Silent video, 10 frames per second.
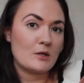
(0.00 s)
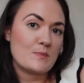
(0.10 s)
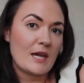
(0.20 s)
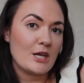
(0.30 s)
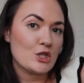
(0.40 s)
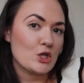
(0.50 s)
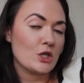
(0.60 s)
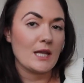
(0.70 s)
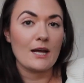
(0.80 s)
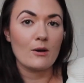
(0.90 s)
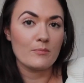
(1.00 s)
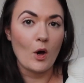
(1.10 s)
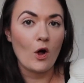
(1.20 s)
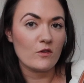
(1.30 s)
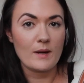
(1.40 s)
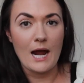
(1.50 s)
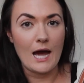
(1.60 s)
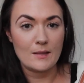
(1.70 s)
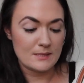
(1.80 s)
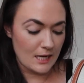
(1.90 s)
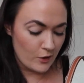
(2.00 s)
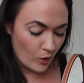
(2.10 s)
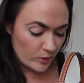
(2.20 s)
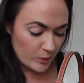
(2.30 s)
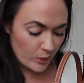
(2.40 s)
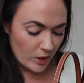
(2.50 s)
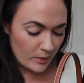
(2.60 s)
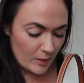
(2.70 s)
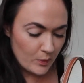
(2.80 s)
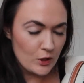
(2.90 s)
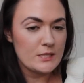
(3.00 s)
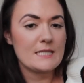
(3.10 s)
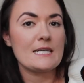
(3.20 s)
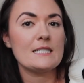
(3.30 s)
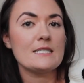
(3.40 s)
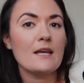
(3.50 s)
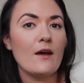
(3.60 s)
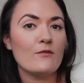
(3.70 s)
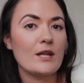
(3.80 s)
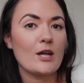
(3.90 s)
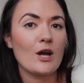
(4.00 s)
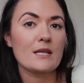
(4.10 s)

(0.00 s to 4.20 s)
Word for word: I was making sure like all of my items that I normally put in my purses fit in there,